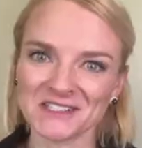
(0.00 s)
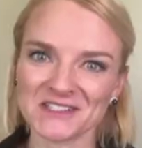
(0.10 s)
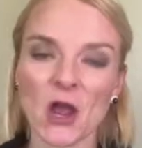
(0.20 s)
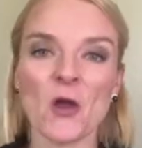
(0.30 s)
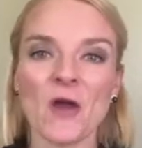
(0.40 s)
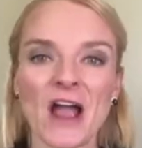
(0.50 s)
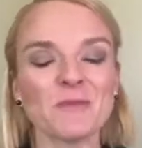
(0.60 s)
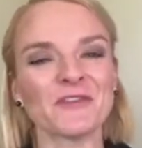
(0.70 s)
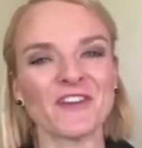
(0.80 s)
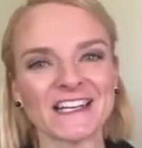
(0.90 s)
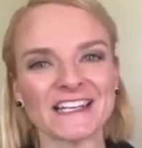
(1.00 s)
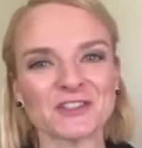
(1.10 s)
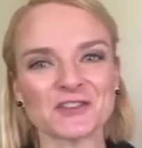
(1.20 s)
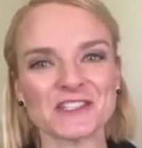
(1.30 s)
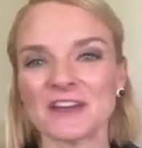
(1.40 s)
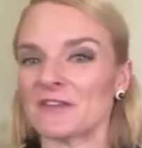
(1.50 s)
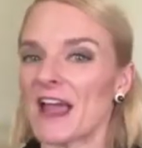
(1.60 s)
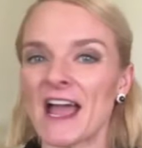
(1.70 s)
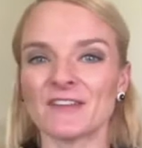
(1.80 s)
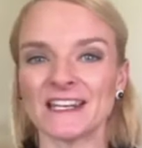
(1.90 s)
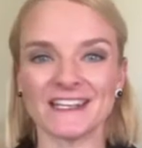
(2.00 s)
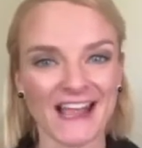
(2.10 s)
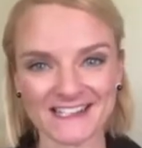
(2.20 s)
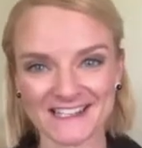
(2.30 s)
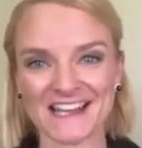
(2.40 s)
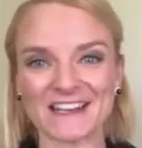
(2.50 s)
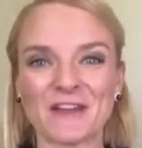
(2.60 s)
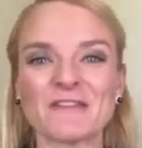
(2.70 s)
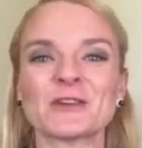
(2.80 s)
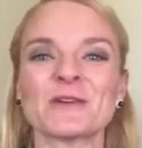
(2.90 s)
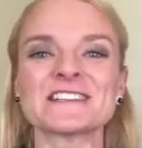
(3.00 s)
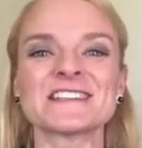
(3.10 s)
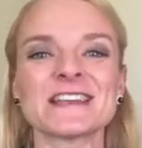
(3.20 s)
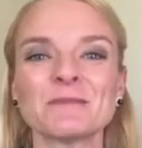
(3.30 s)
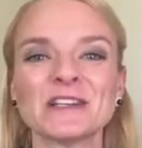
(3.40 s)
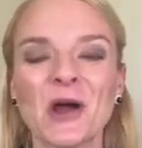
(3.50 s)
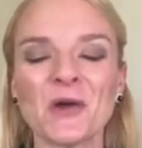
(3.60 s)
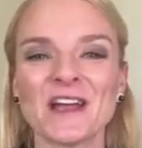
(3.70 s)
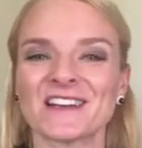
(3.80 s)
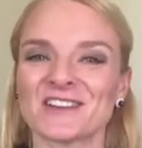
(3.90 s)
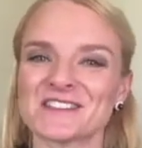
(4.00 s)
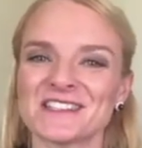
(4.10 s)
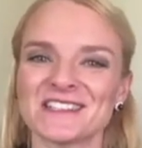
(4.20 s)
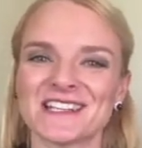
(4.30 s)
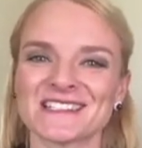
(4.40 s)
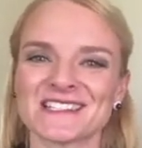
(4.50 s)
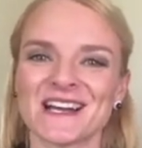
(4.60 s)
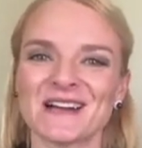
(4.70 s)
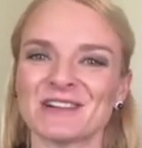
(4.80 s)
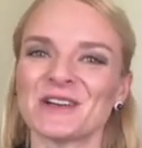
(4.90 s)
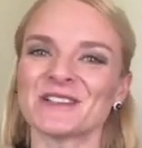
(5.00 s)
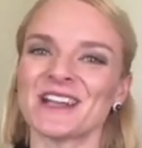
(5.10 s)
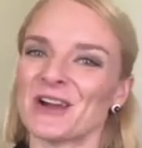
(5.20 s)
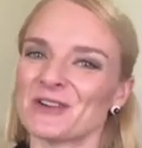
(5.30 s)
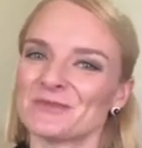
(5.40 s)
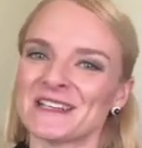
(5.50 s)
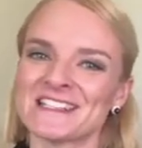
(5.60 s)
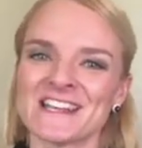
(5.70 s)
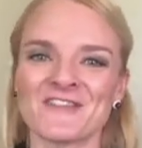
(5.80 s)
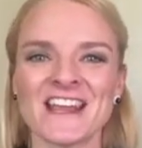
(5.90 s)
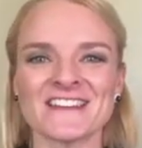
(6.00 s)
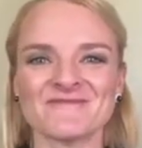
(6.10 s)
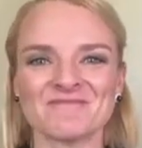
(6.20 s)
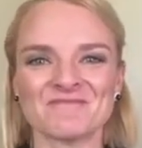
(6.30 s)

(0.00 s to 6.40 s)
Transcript: So I hope you find it interesting. If you have any, as I said, if you have any questions, let me know, and I'll see you next time on IGTV.